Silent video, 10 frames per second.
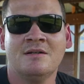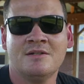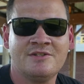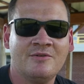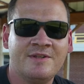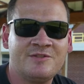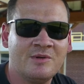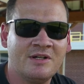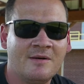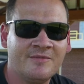So this
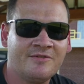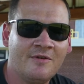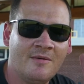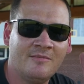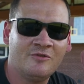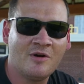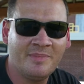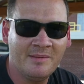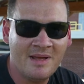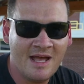one comes from
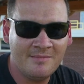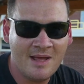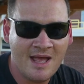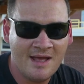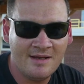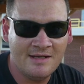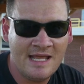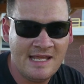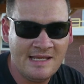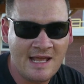Grumpy Madman.
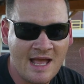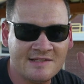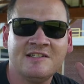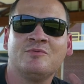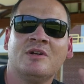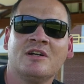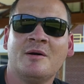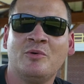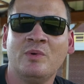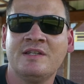He asked this one a
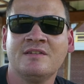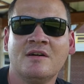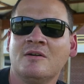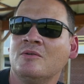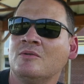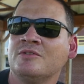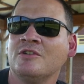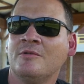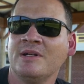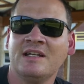couple weeks ago,
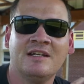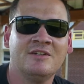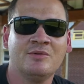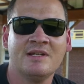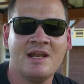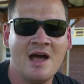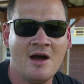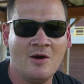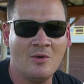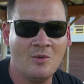so I'm gonna get into it
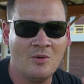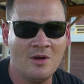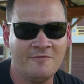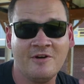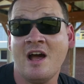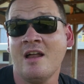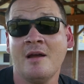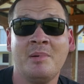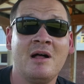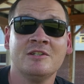now. I
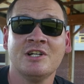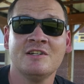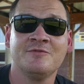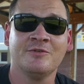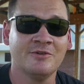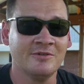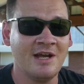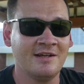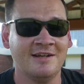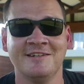apologize for
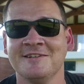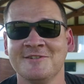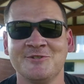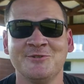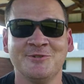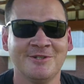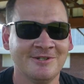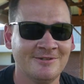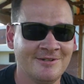not getting to this sooner.